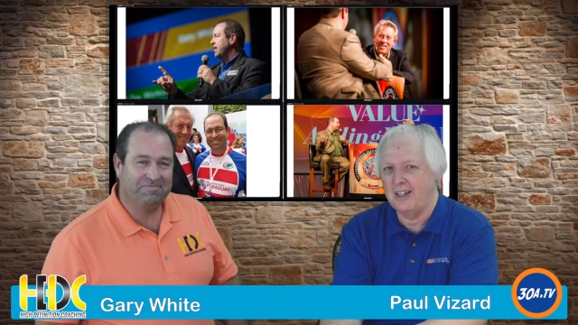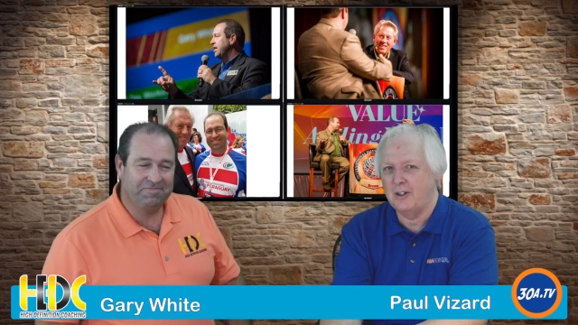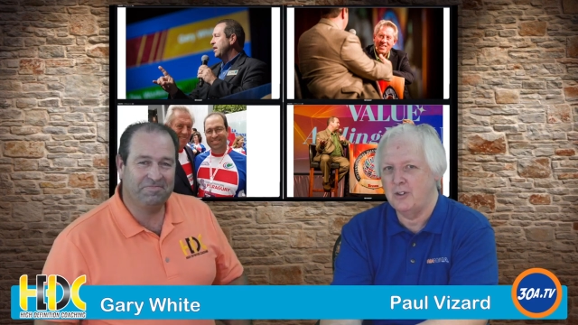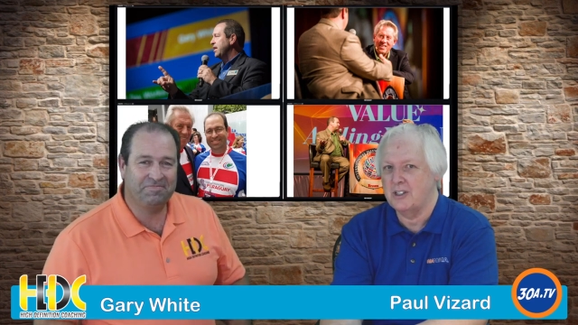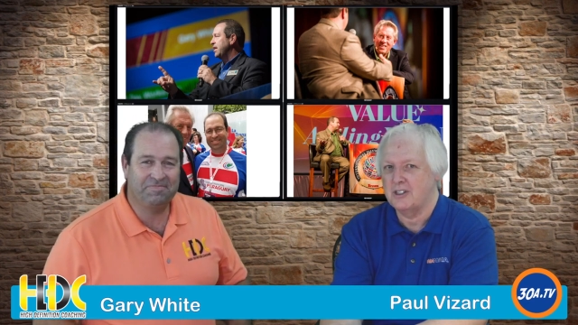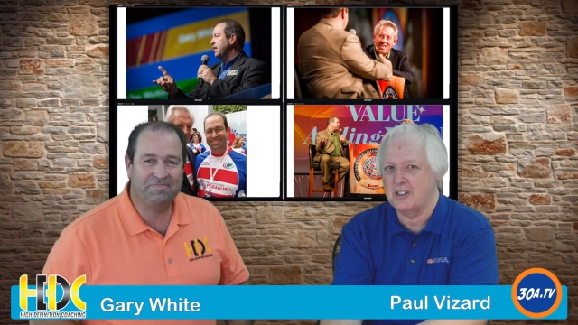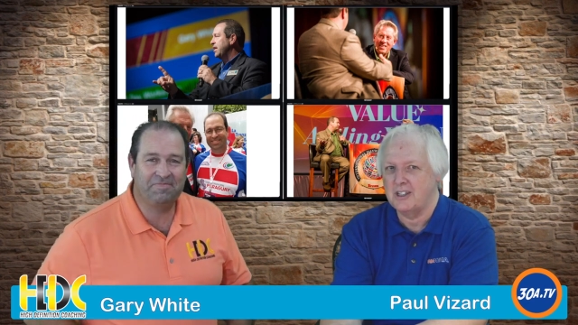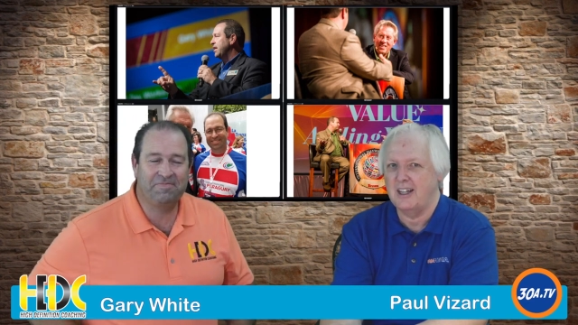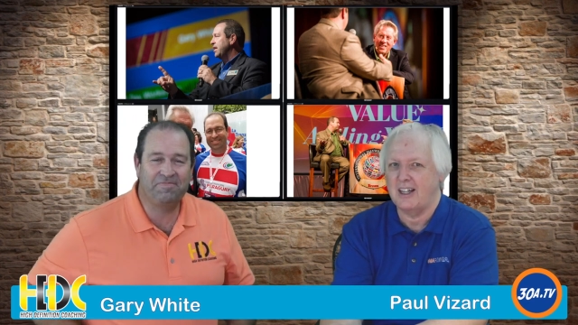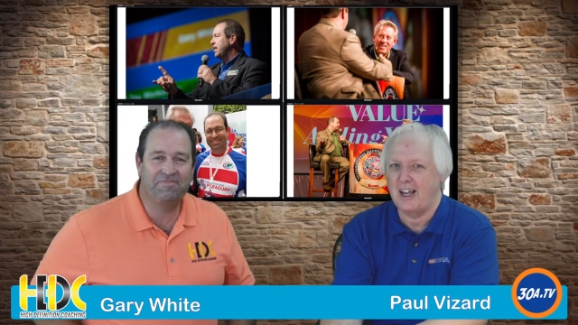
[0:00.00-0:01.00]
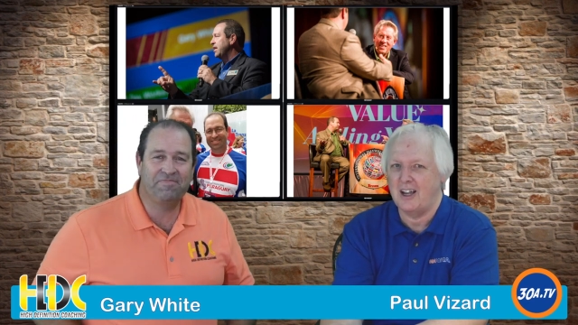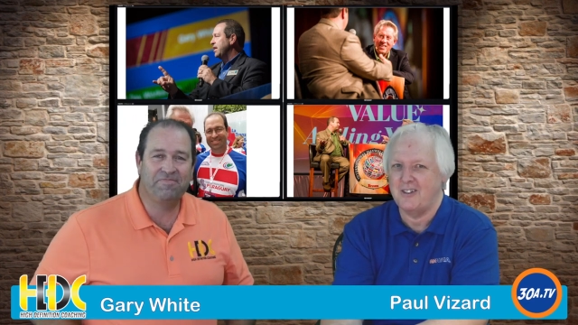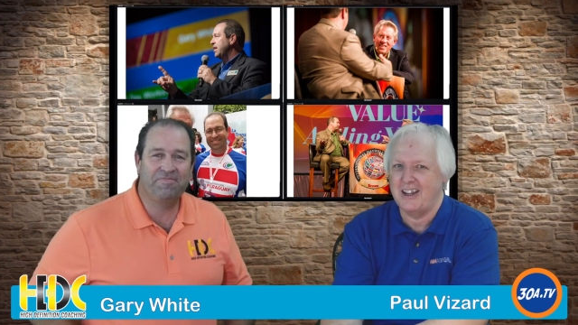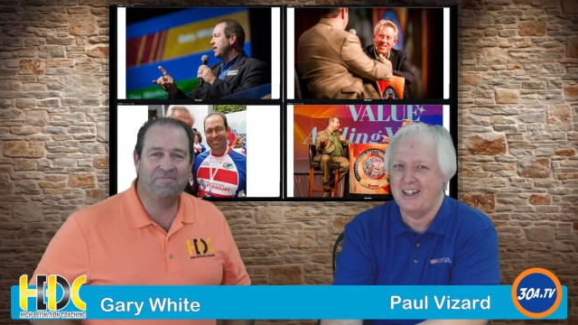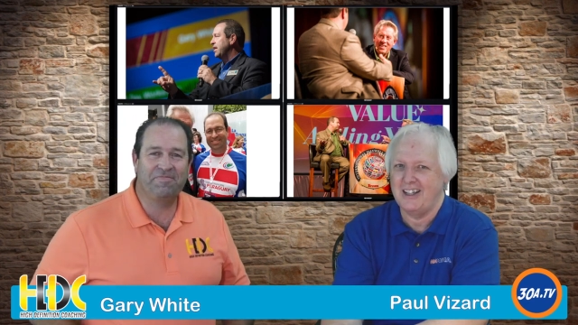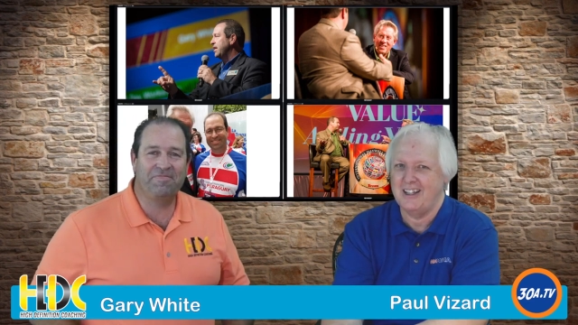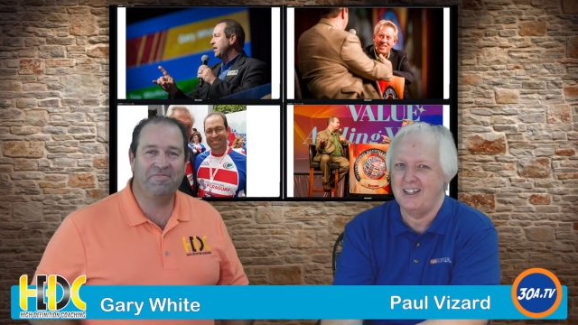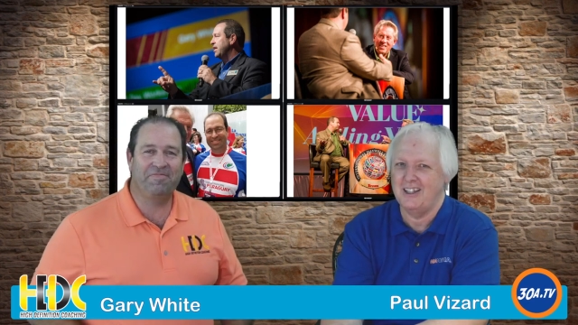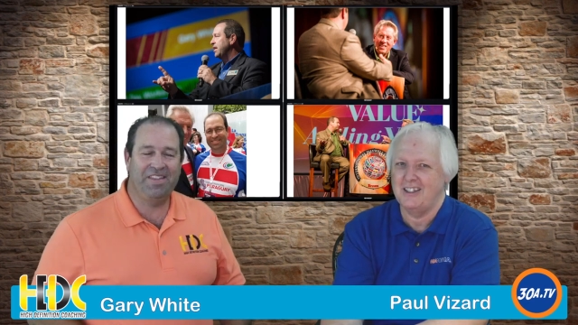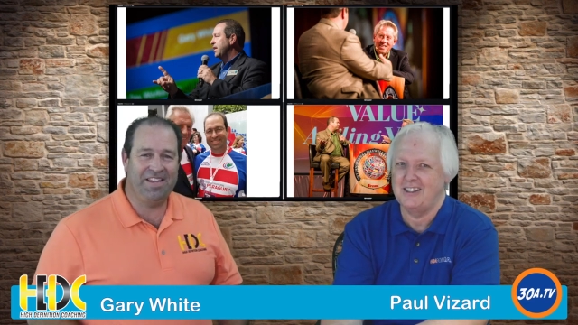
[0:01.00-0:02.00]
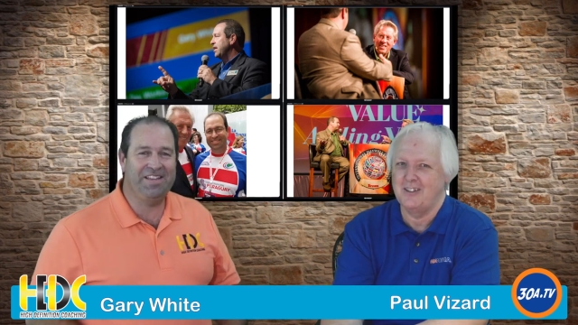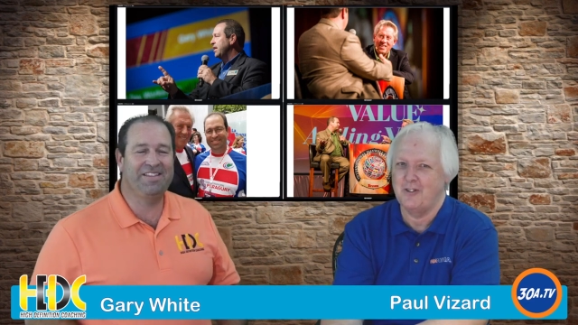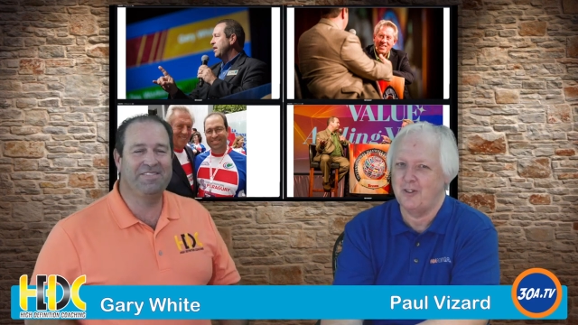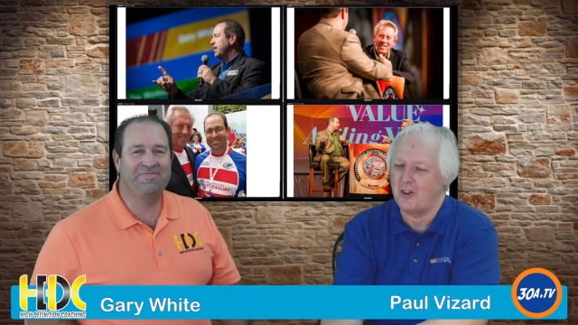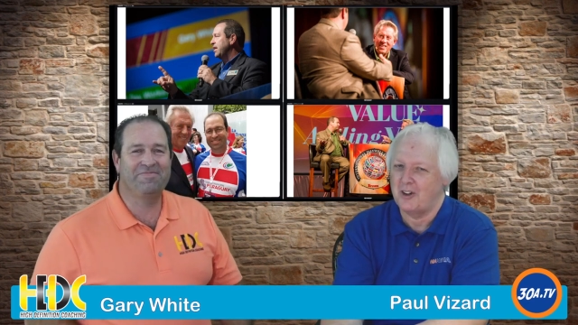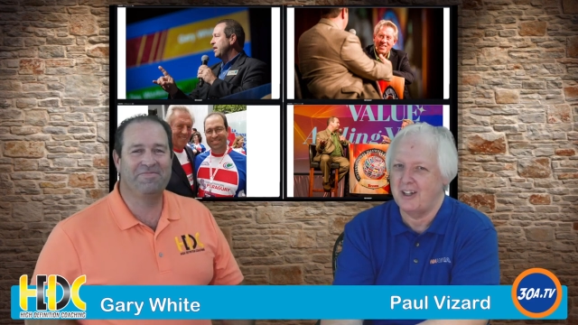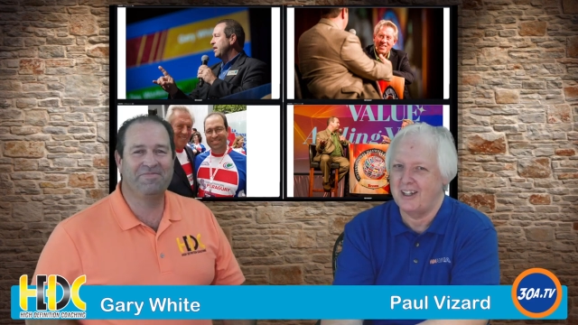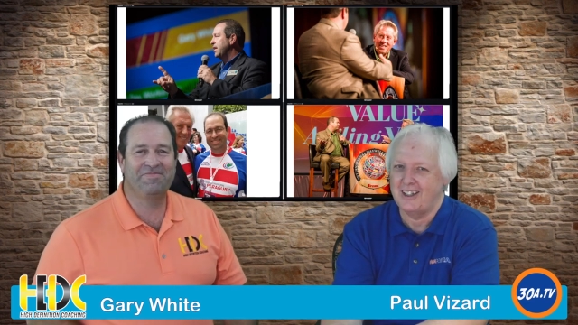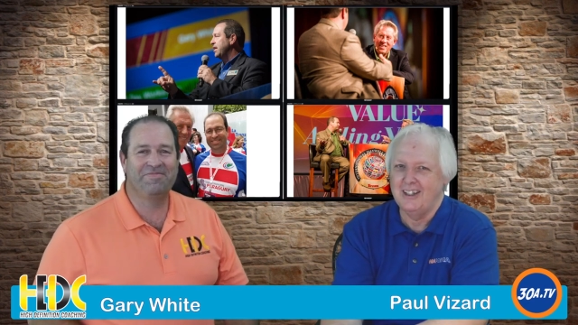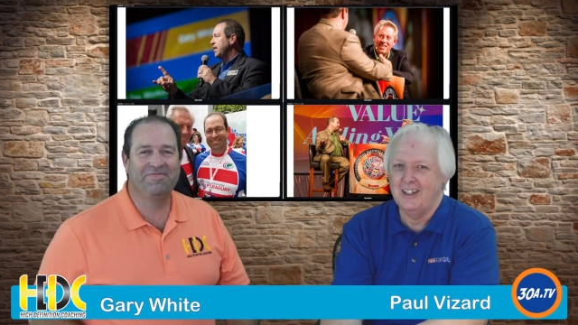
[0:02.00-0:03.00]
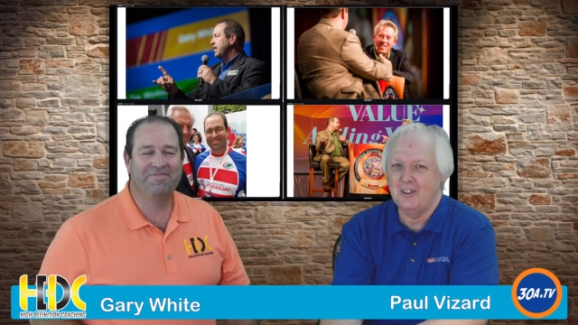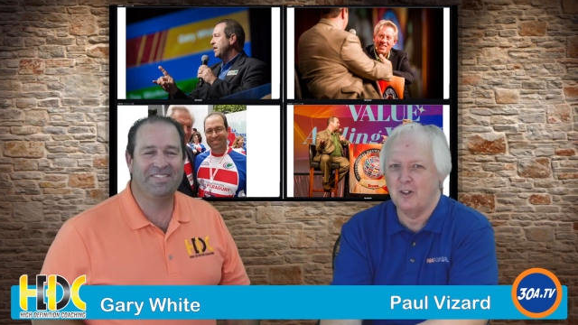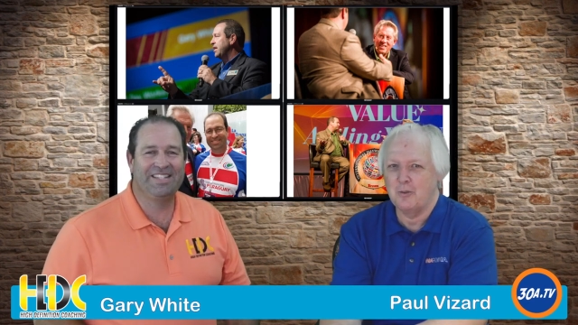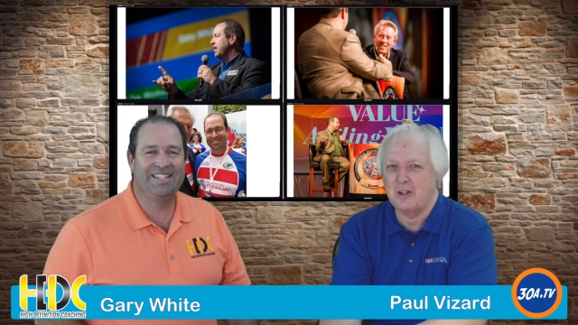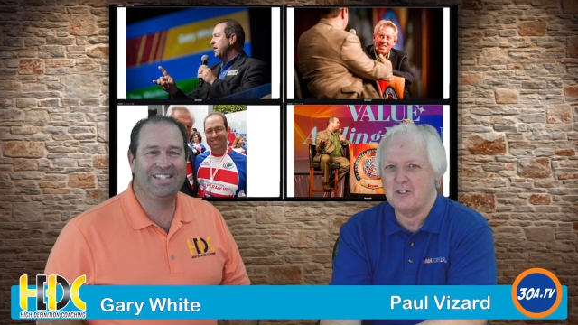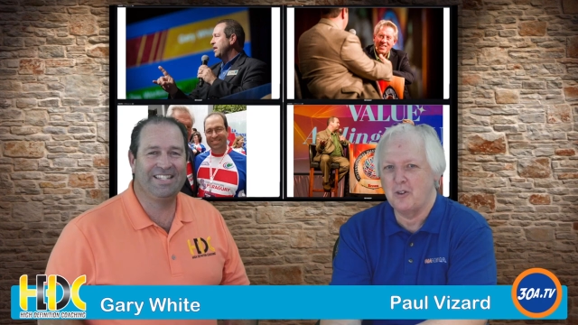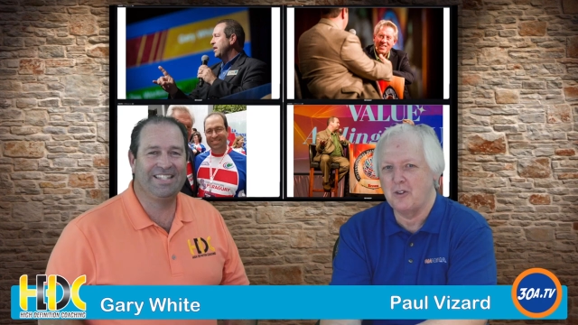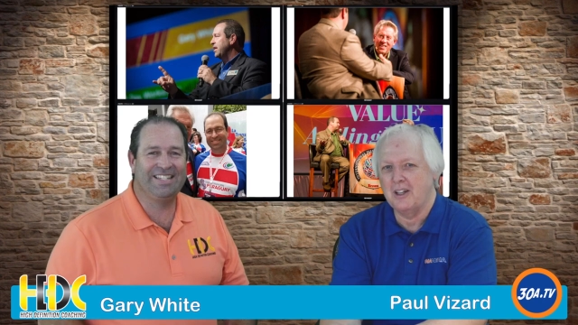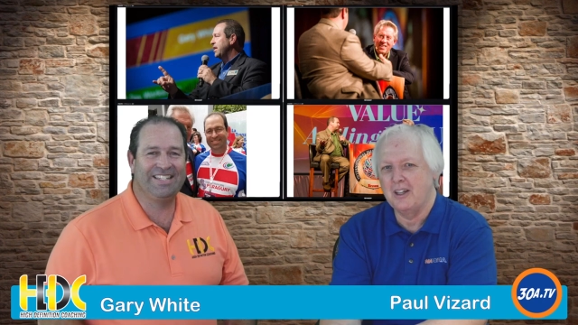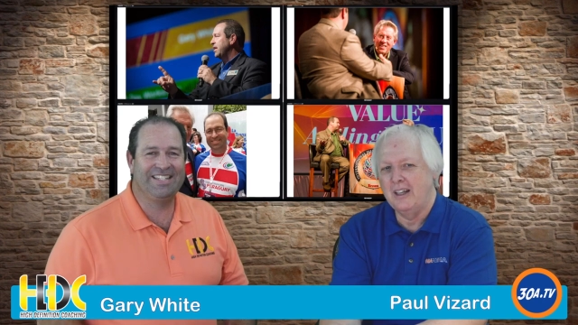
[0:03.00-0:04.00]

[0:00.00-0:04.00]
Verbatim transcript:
Speaker 1: which is a scenic highway in Florida, Northwest Florida.